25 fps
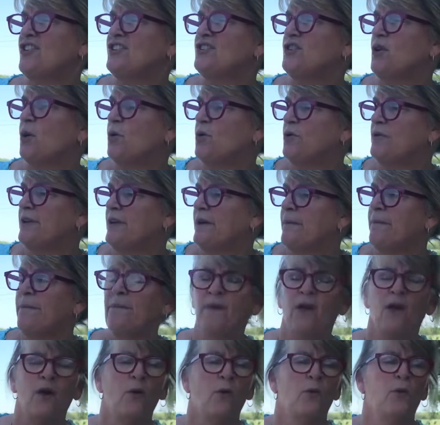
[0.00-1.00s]
told him
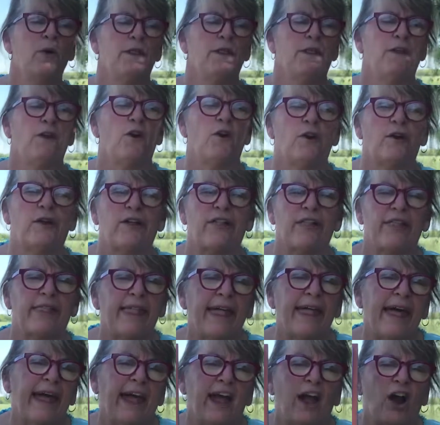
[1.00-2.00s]
with her
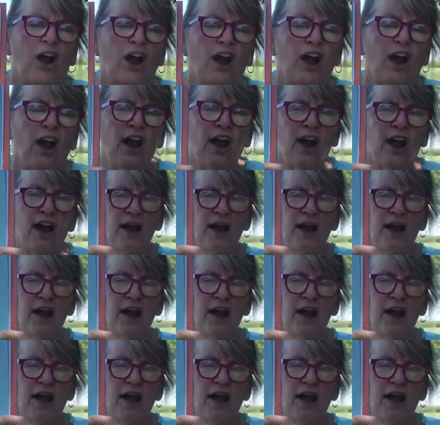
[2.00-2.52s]
glare.